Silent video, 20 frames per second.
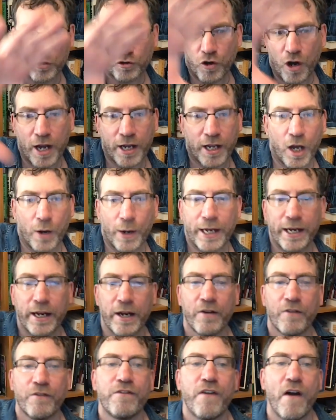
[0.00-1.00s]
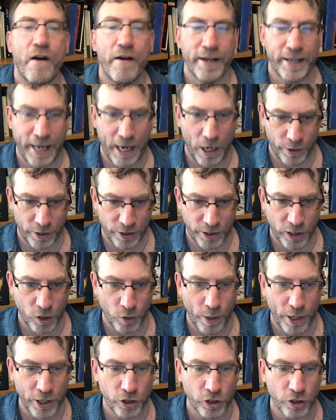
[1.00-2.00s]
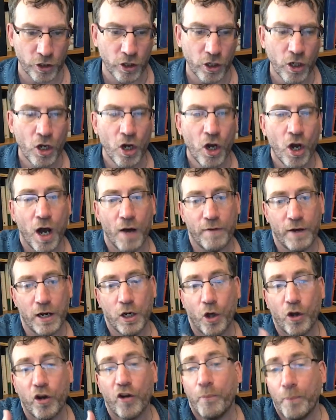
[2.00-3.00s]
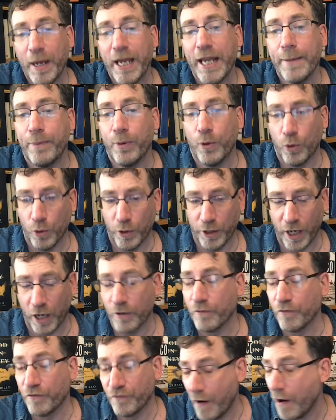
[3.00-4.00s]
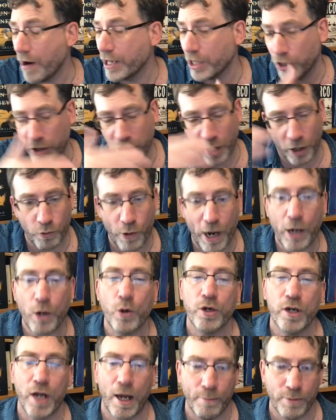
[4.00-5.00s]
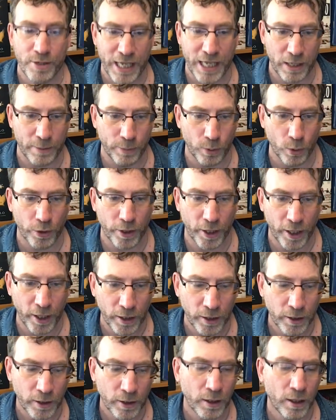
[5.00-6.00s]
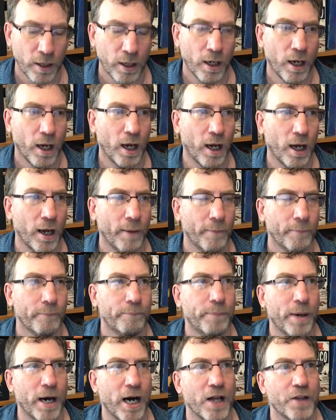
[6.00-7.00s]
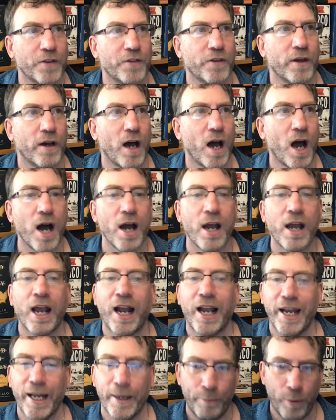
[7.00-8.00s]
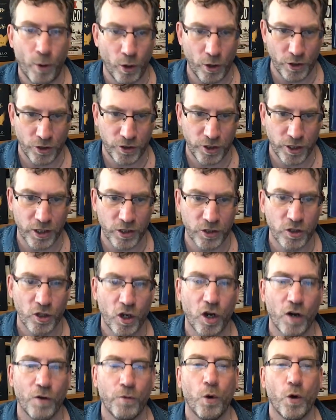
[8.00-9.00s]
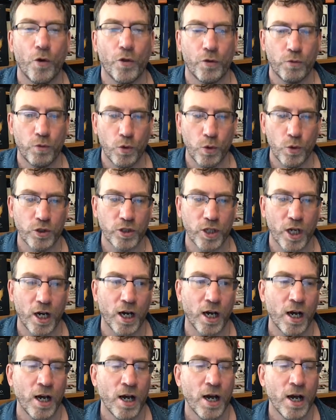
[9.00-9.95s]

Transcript: to try and go in a very chaotic situation of a lot of people, very, record numbers at the border, but unclear policies of what the rules are.